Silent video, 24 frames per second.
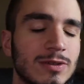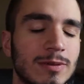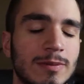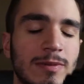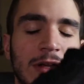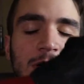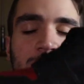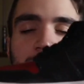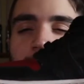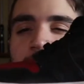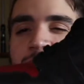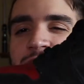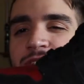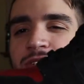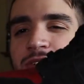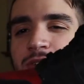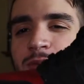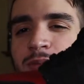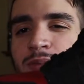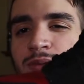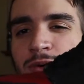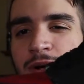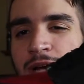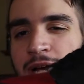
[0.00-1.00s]
from the
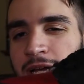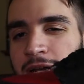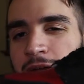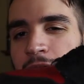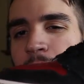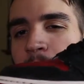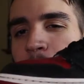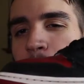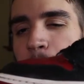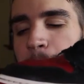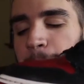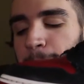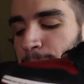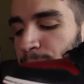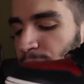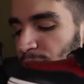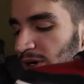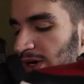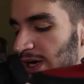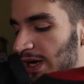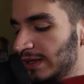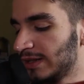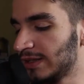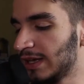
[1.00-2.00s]
original Bred,
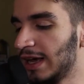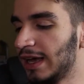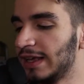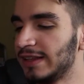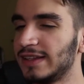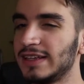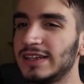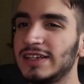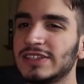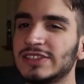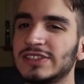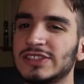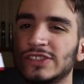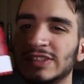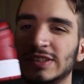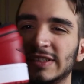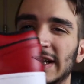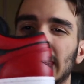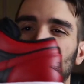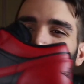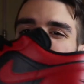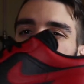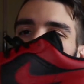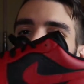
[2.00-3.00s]
but they just
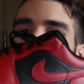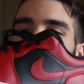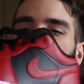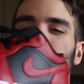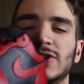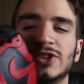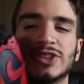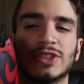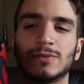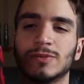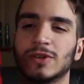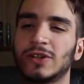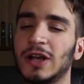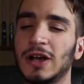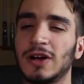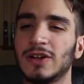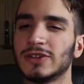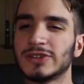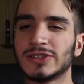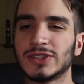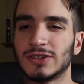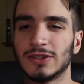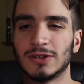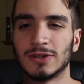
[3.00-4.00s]
decided to reverse some
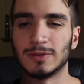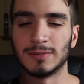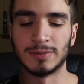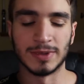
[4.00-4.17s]
colors a little